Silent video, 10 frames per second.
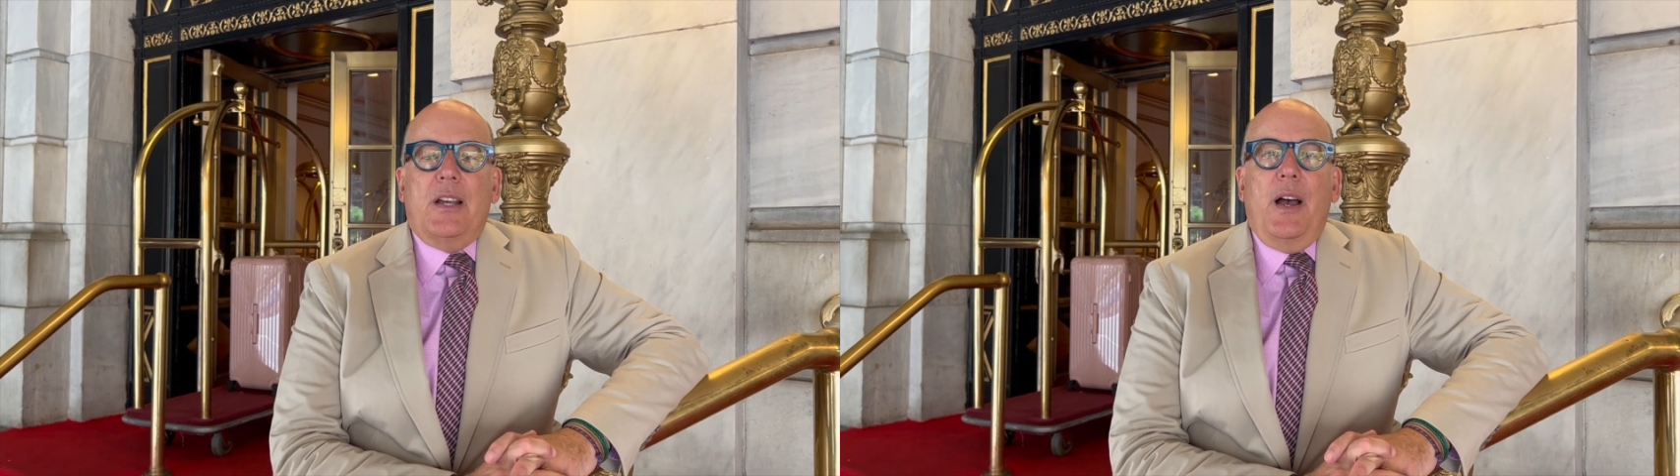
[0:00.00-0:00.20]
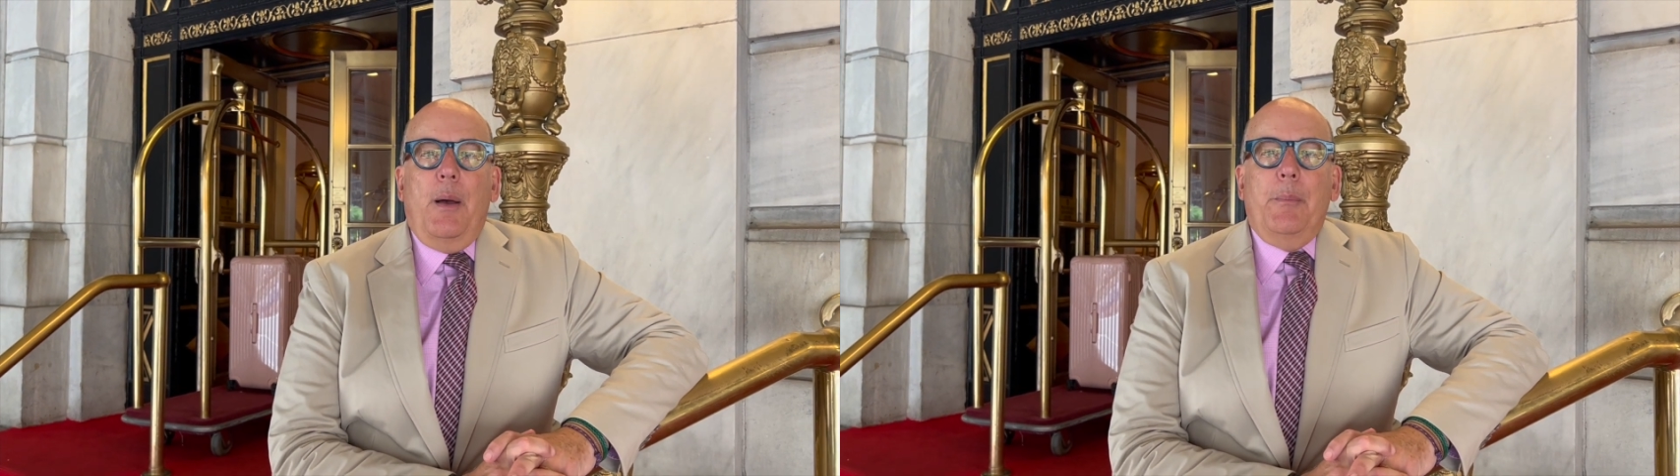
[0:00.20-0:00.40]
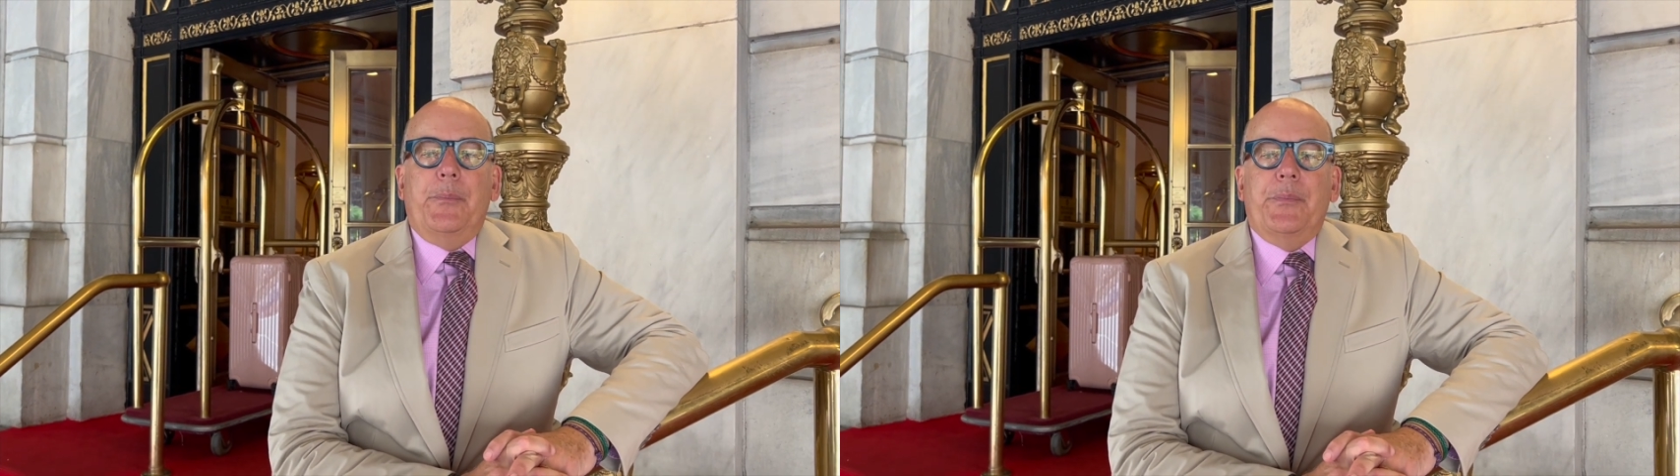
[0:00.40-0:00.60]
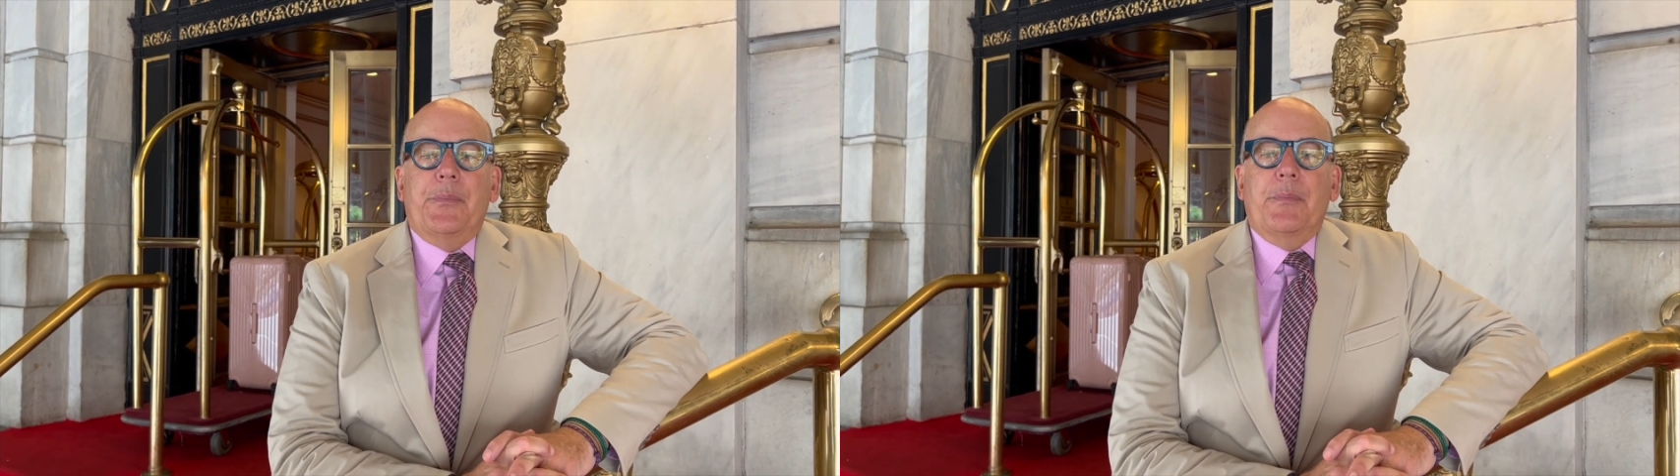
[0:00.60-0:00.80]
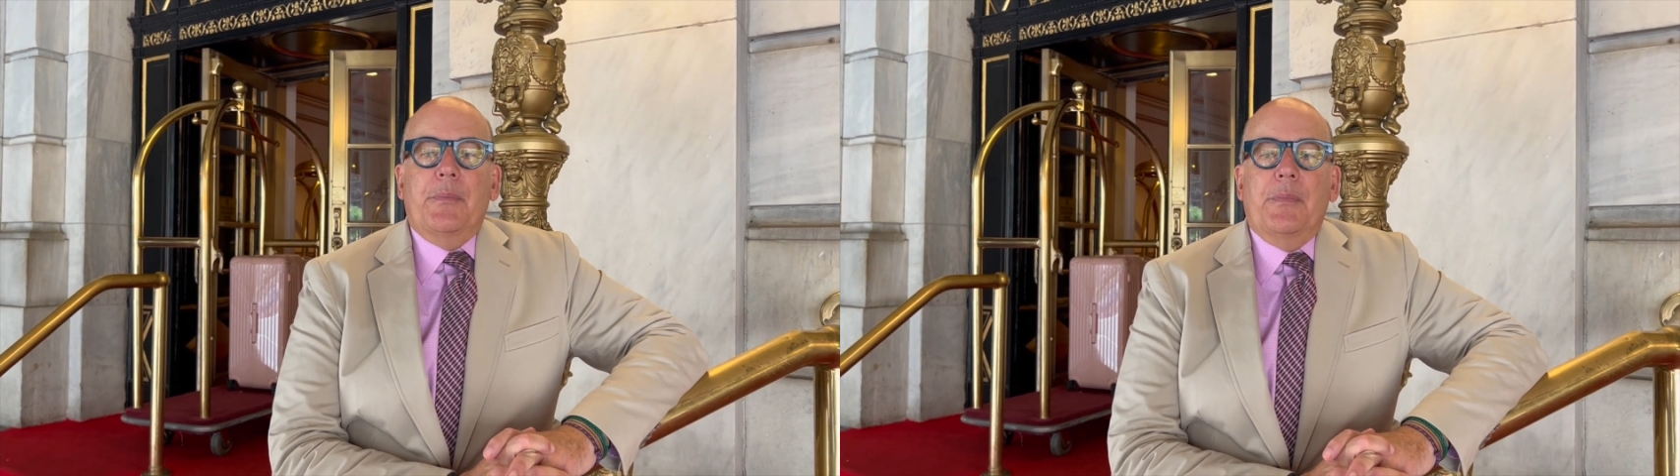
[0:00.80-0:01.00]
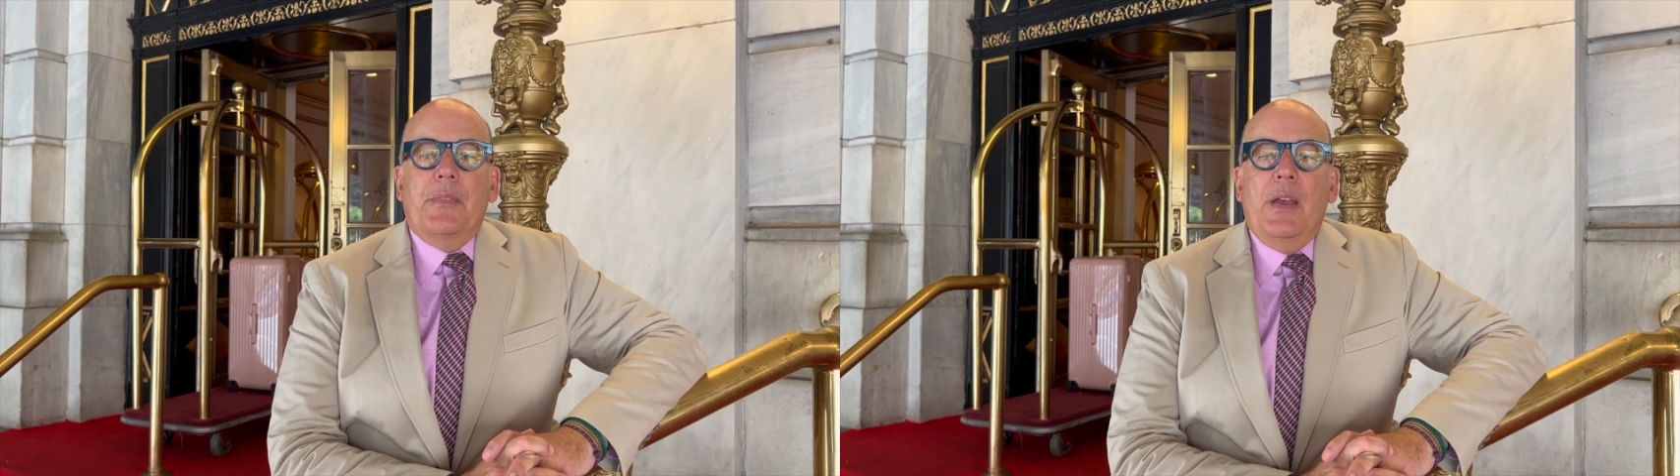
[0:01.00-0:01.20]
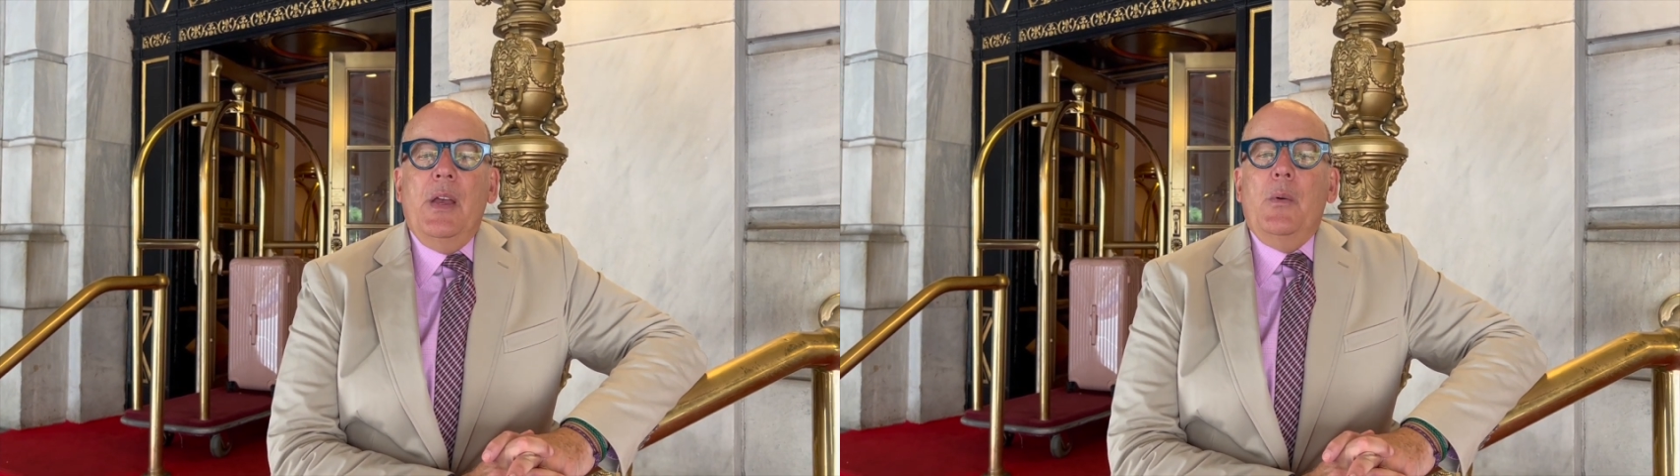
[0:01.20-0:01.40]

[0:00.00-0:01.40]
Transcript: come.